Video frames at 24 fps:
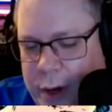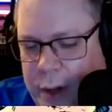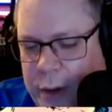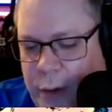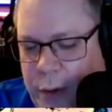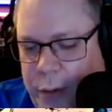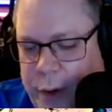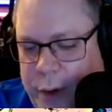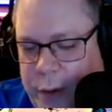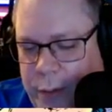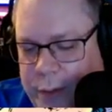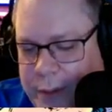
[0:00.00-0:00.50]

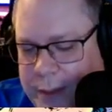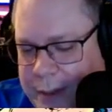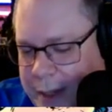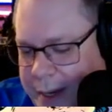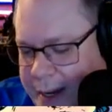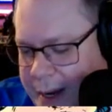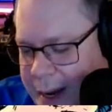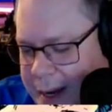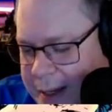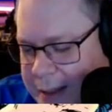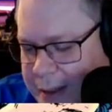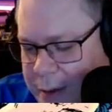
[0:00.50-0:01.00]
Lori, was
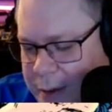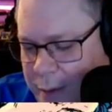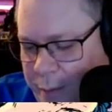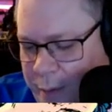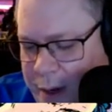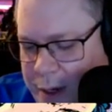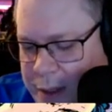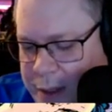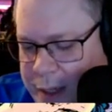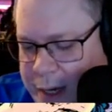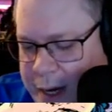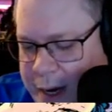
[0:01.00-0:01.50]
a uh, Silver
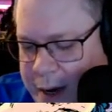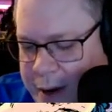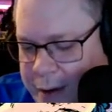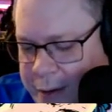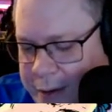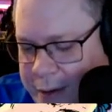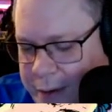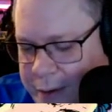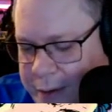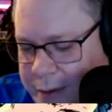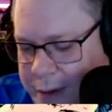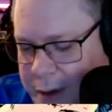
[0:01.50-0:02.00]
Age
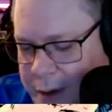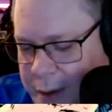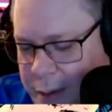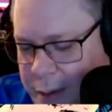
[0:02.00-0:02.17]
character, so